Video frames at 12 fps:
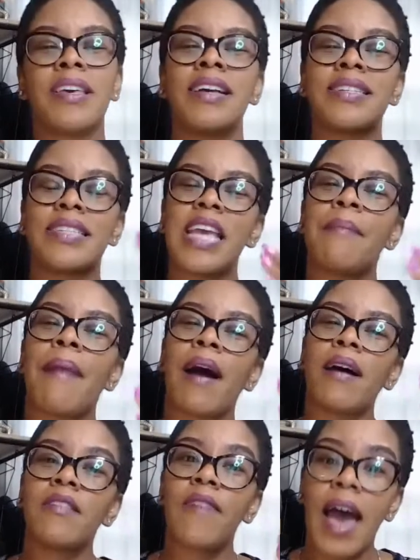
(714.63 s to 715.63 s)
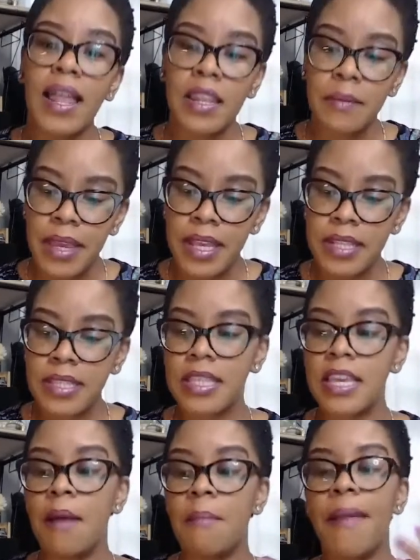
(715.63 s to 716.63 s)
because the amount of elements,
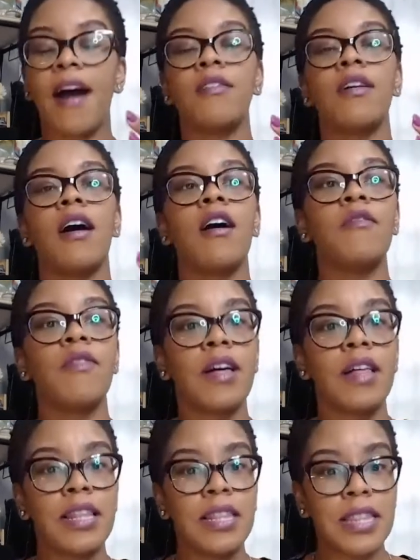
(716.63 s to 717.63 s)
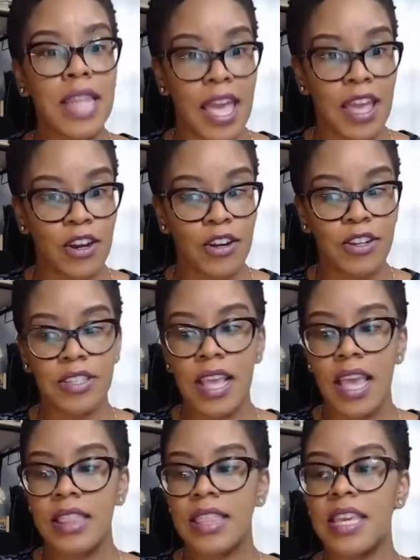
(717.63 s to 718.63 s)
the amount of layers,
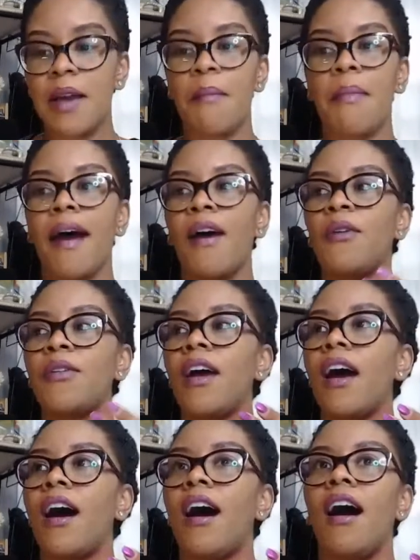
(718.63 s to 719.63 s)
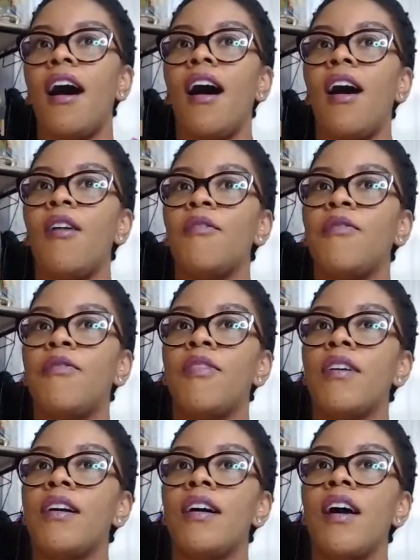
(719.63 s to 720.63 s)
the amount of
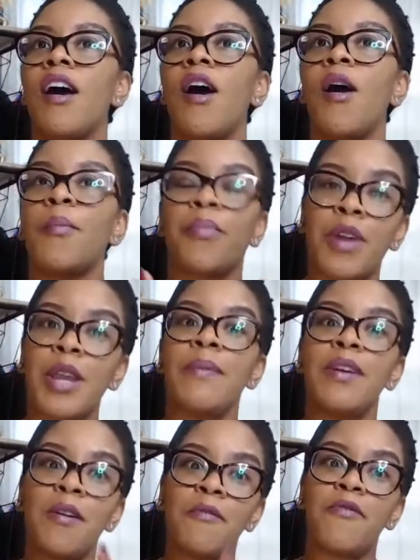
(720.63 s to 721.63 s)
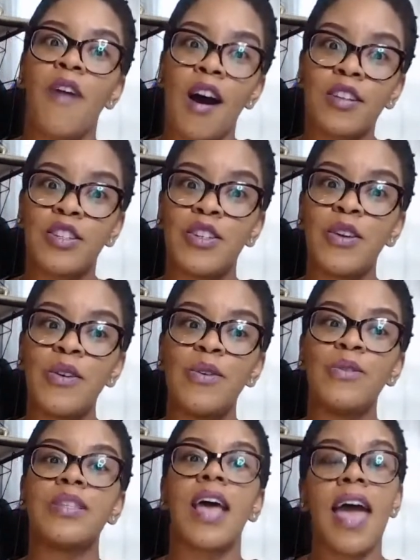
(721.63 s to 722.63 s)
premium fonts
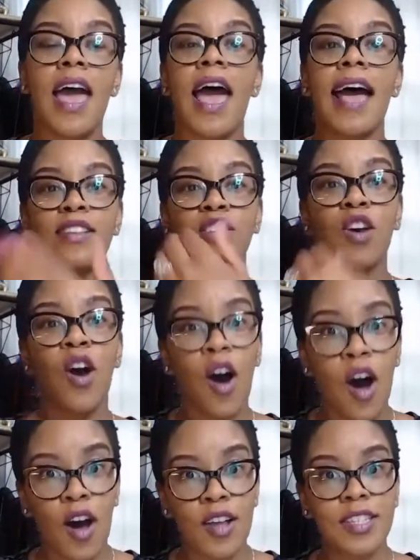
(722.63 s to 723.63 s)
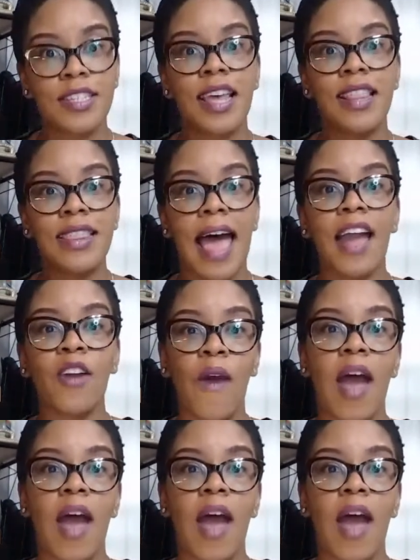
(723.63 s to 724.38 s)
used has cost that